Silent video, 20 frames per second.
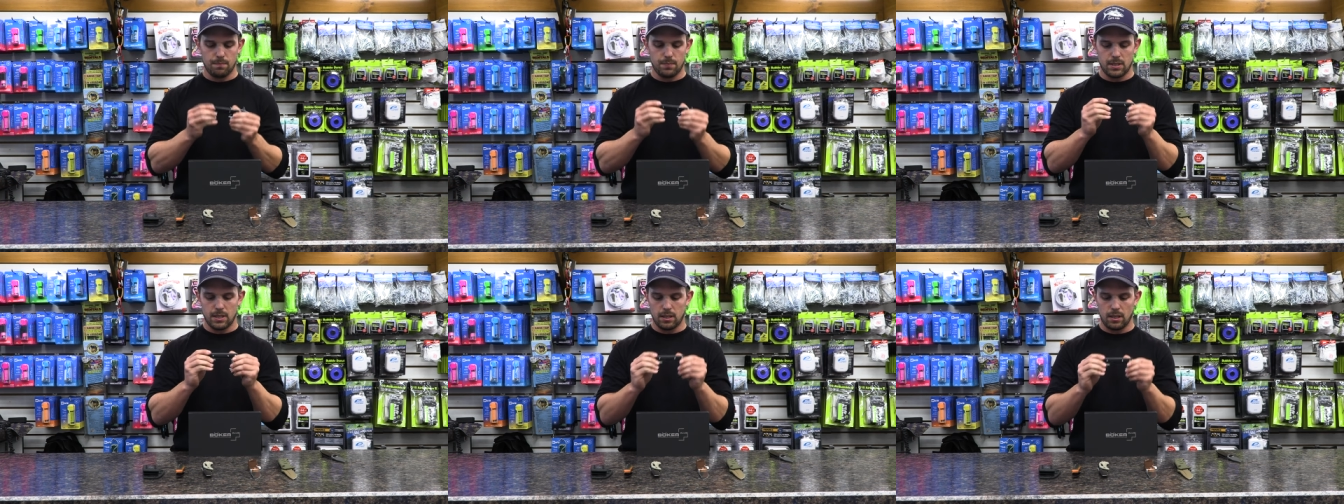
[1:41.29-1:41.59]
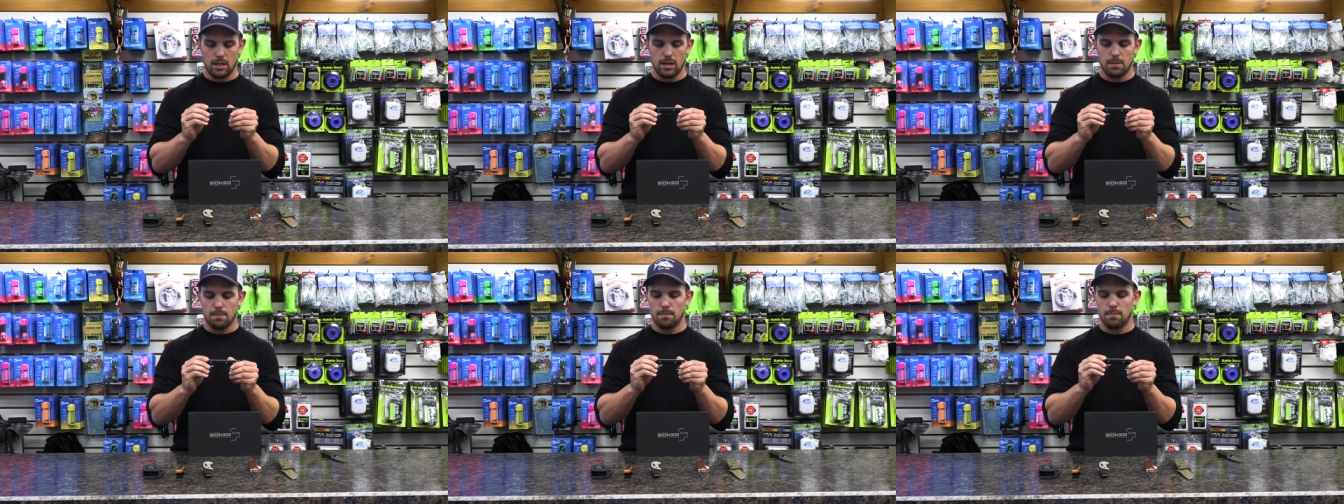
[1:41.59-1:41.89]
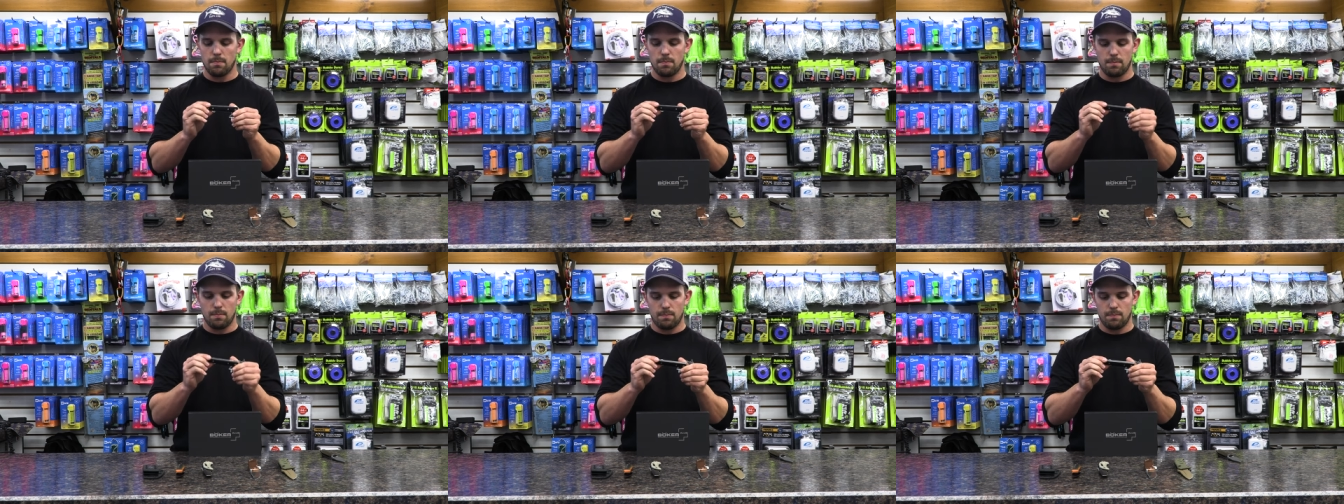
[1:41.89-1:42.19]

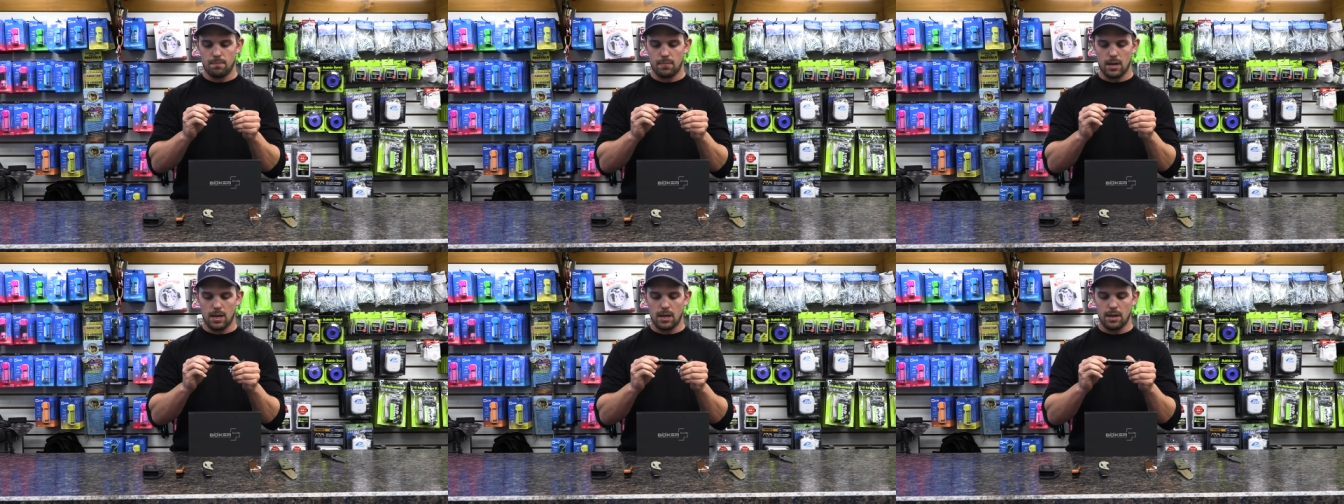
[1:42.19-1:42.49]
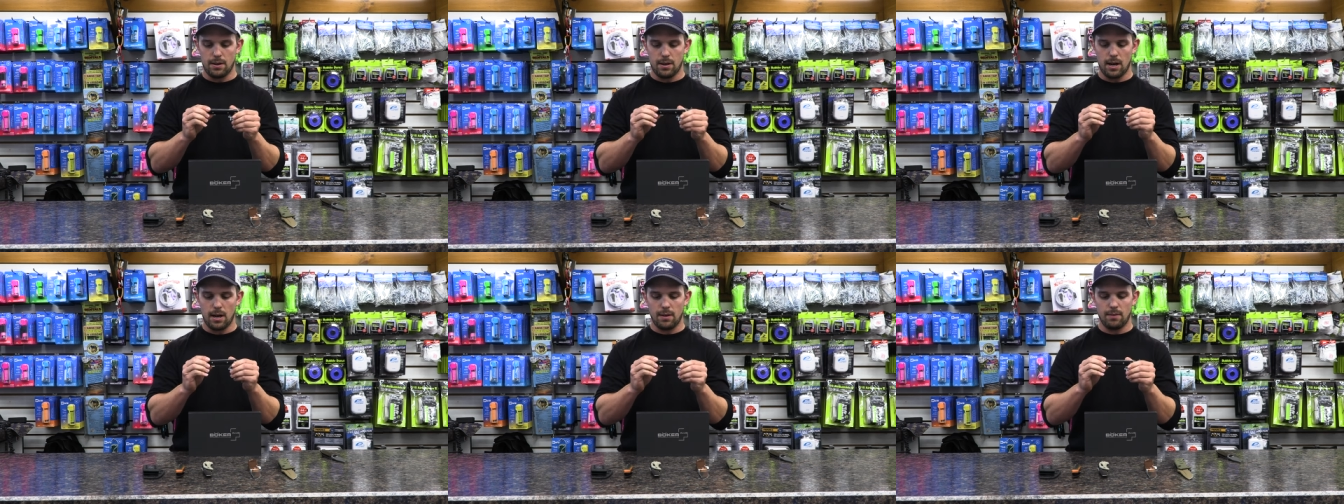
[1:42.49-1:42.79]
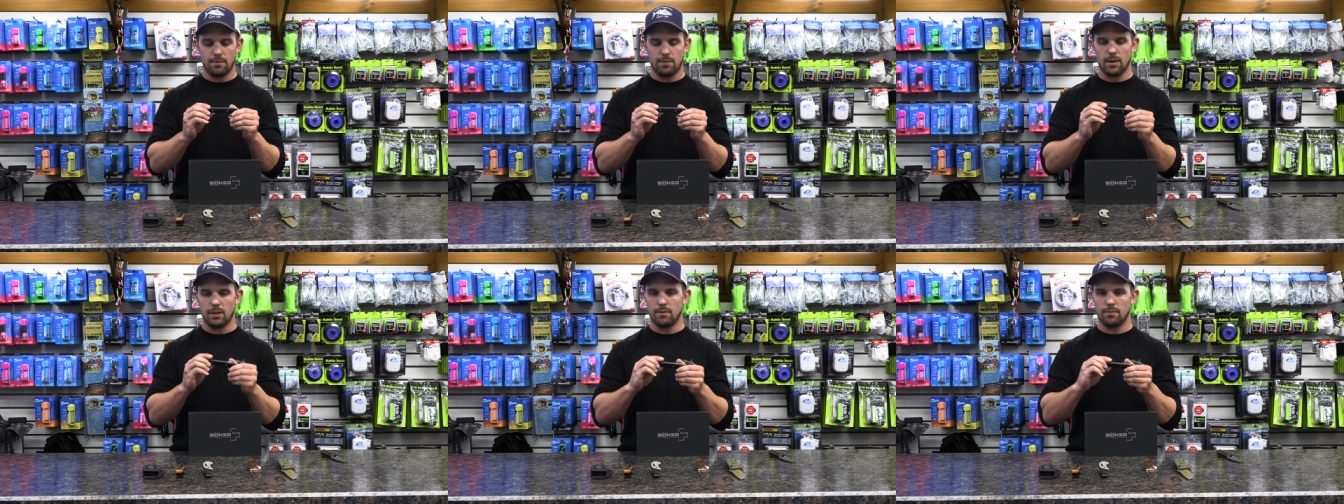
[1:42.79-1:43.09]
slim uh,
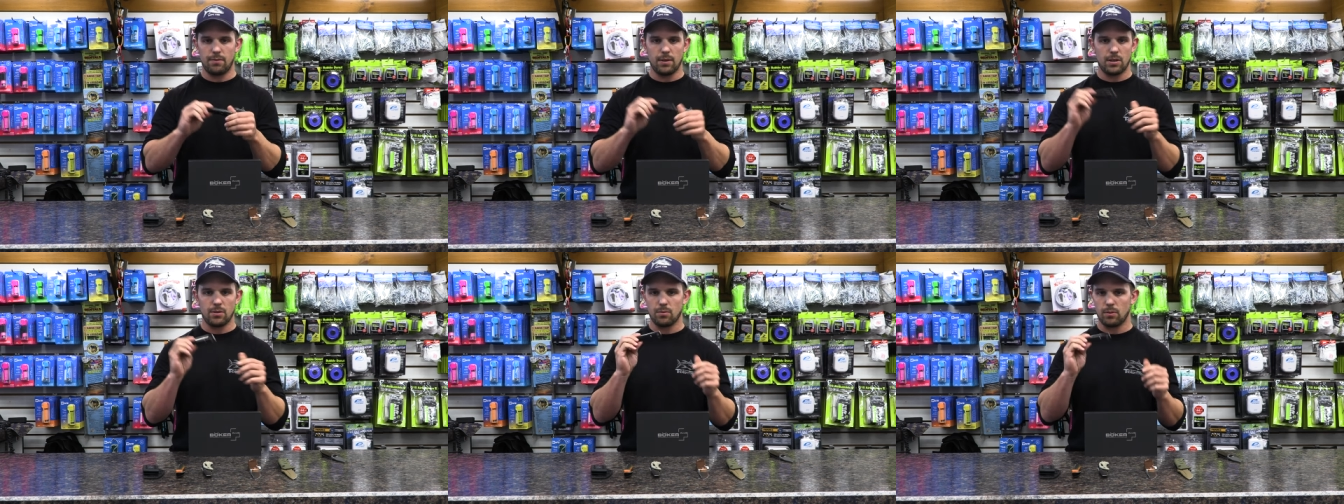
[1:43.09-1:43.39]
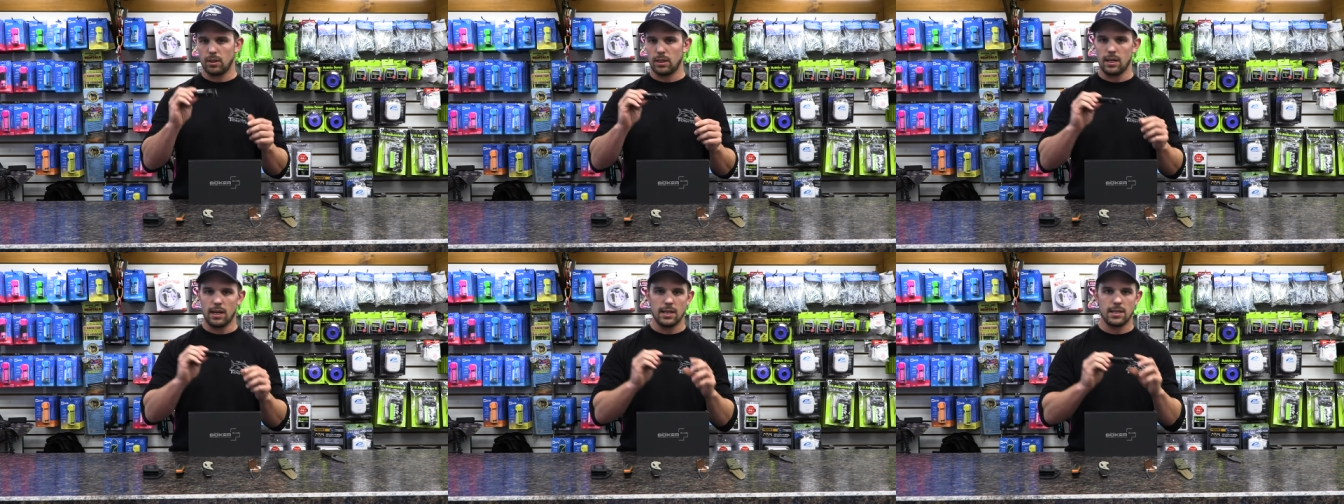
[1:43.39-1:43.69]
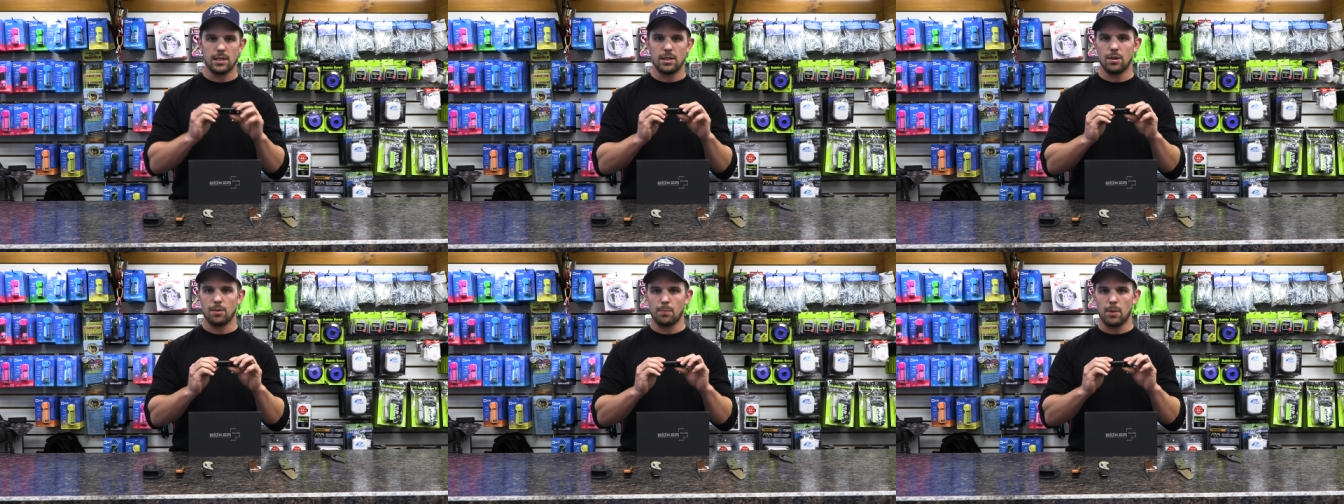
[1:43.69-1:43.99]
knife that fits really
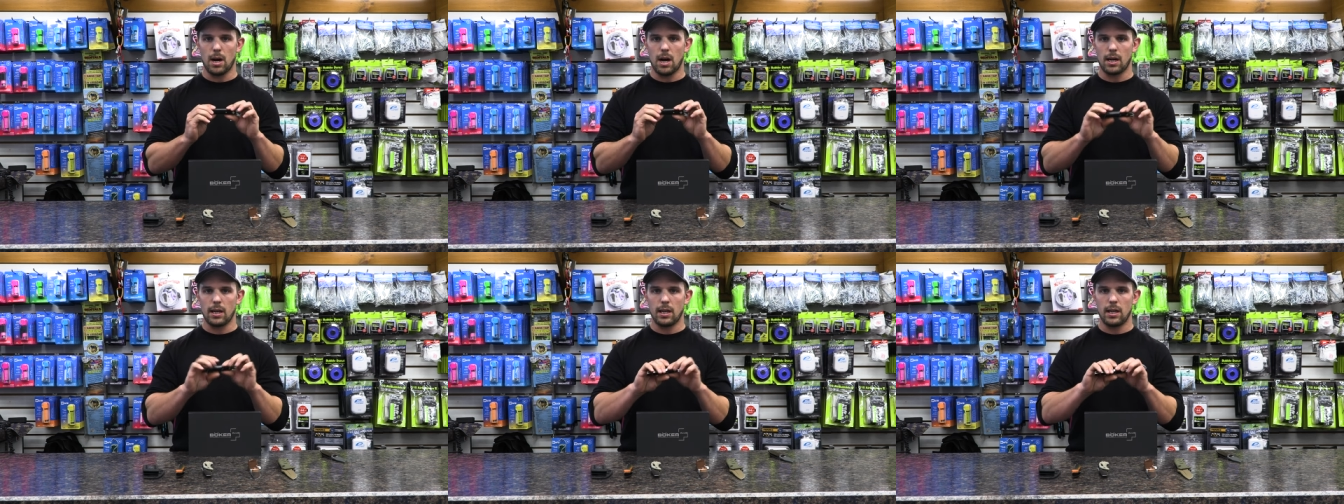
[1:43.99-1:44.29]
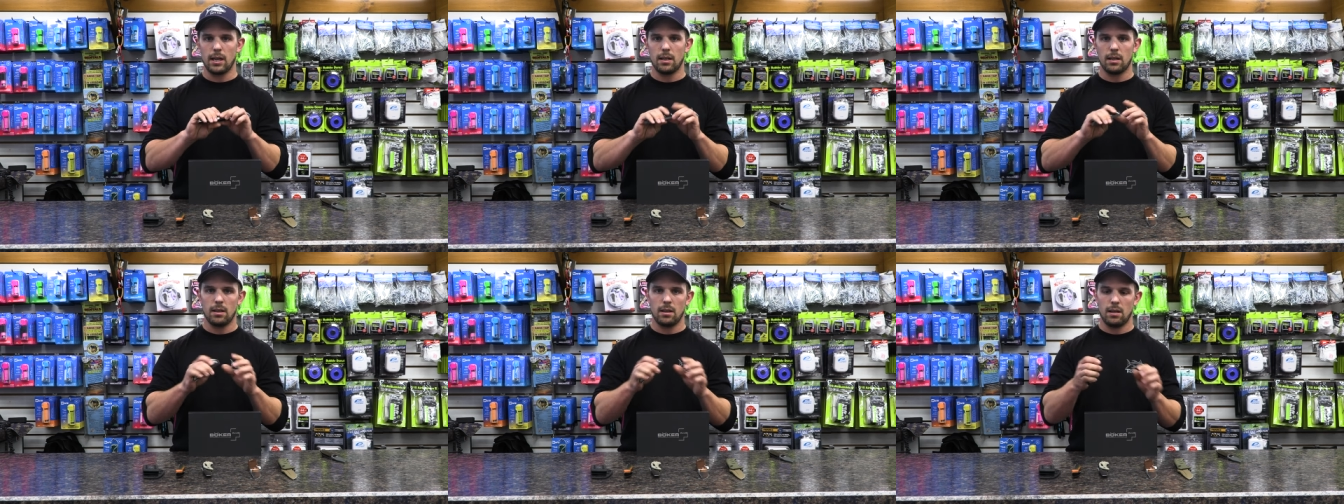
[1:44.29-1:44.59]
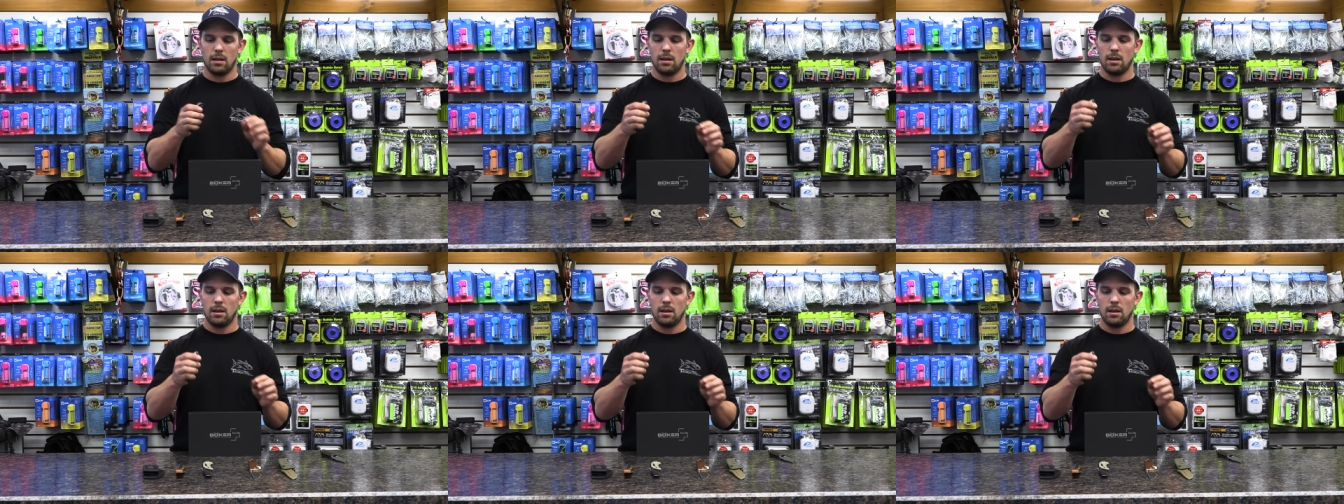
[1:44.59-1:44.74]
nice in your pocket.